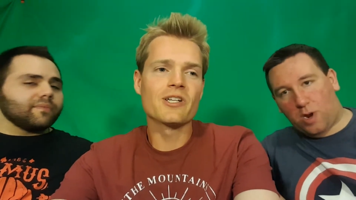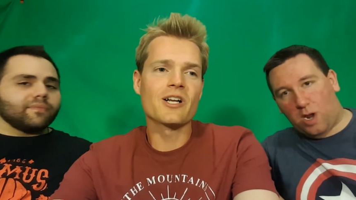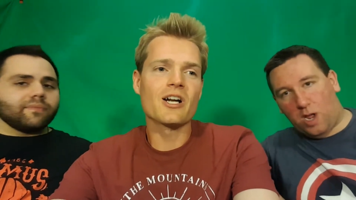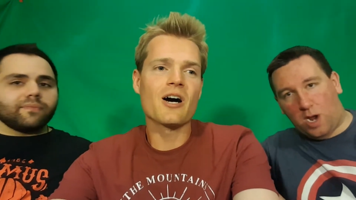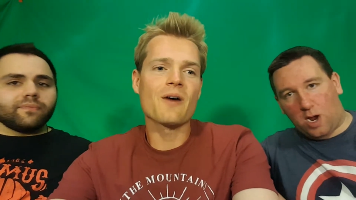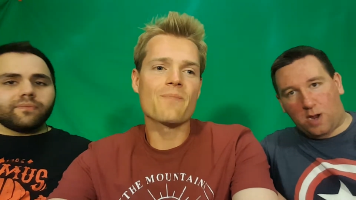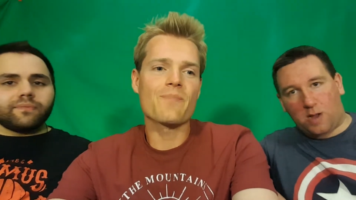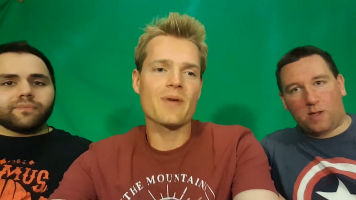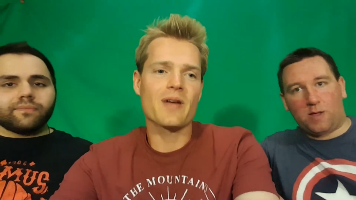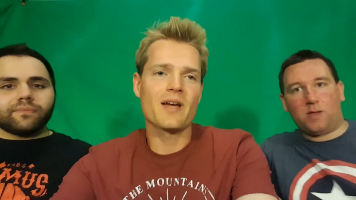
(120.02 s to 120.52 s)
Speaker 1: it
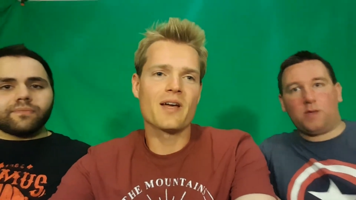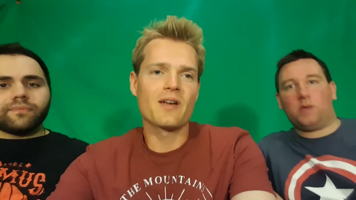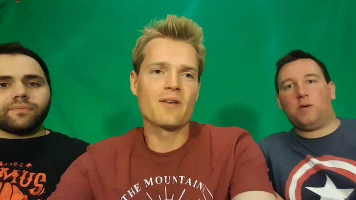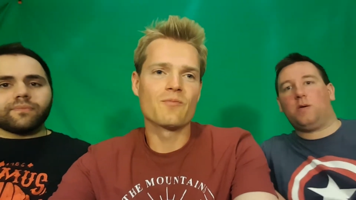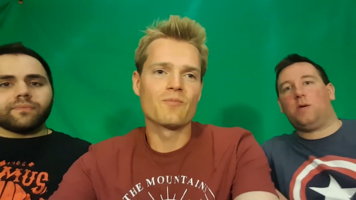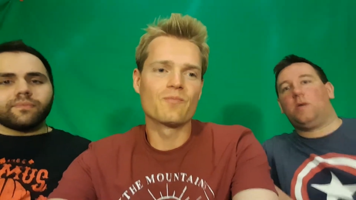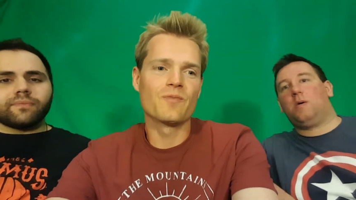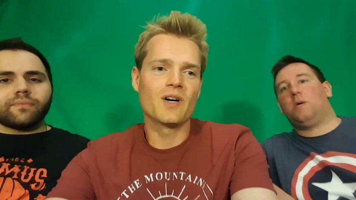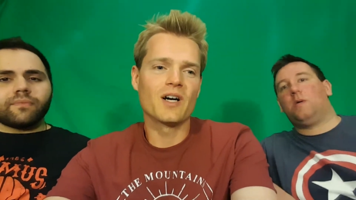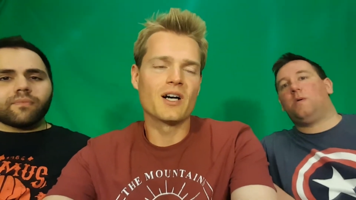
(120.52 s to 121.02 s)
up
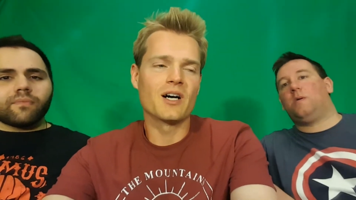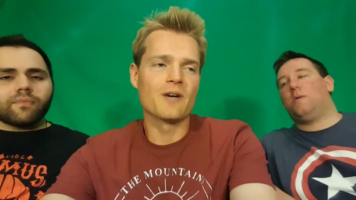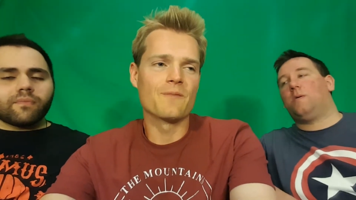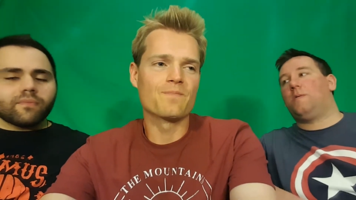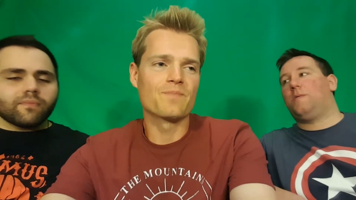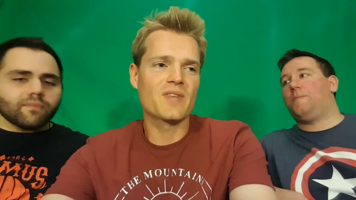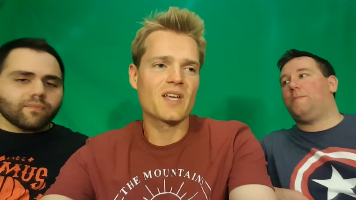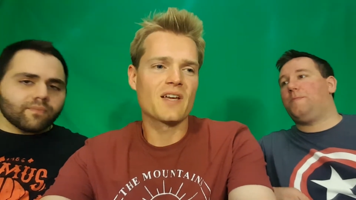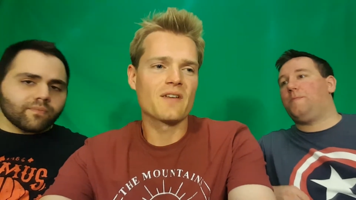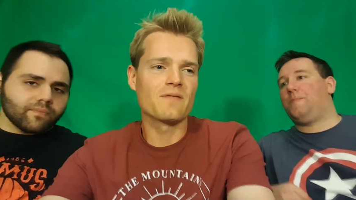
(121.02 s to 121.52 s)
and
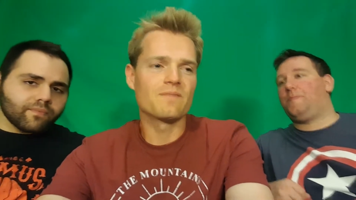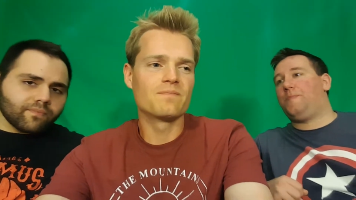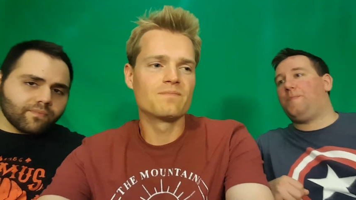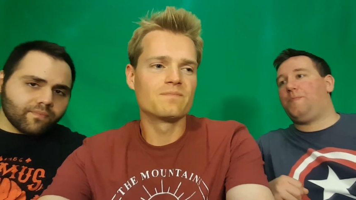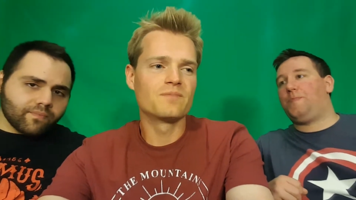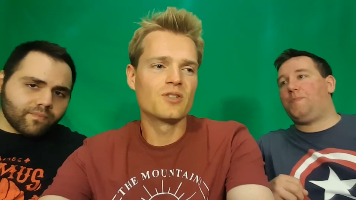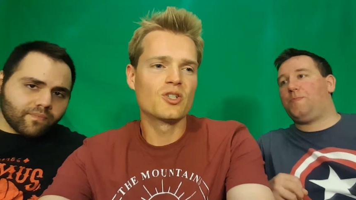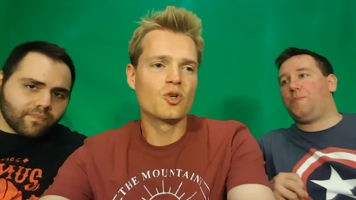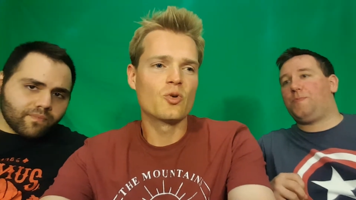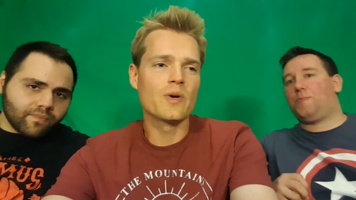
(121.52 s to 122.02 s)
um, they
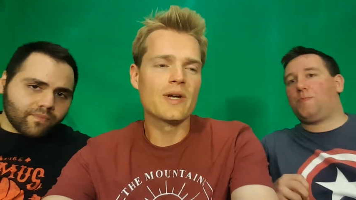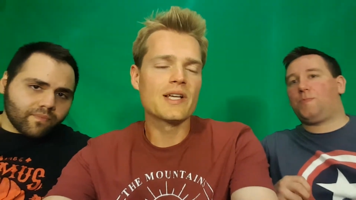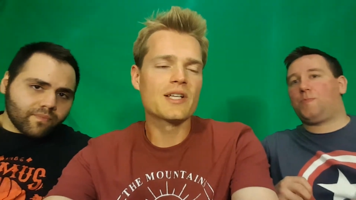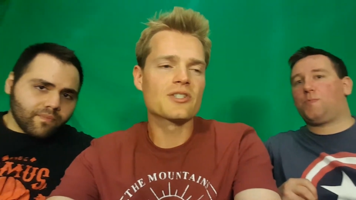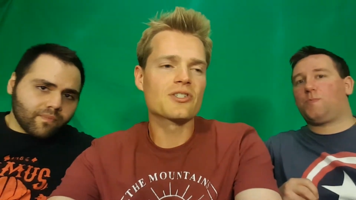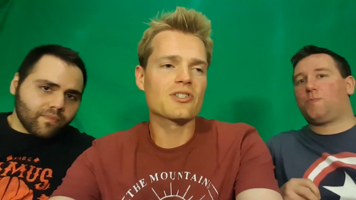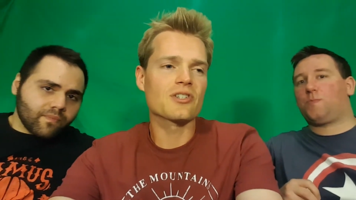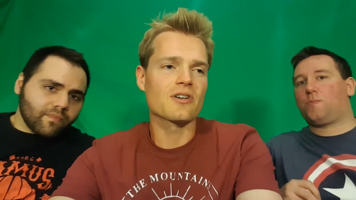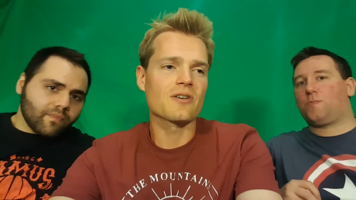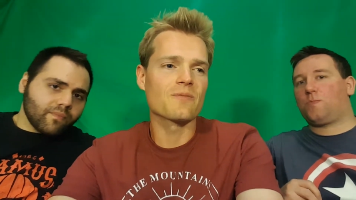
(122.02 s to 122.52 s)

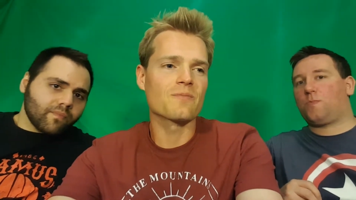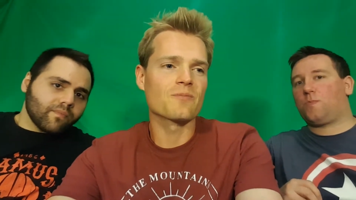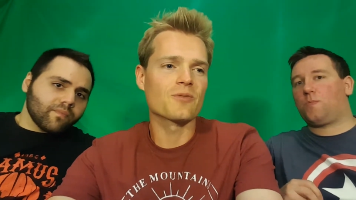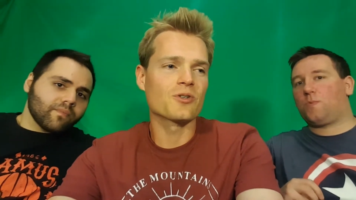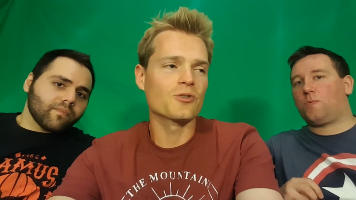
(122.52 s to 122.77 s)
tweaked some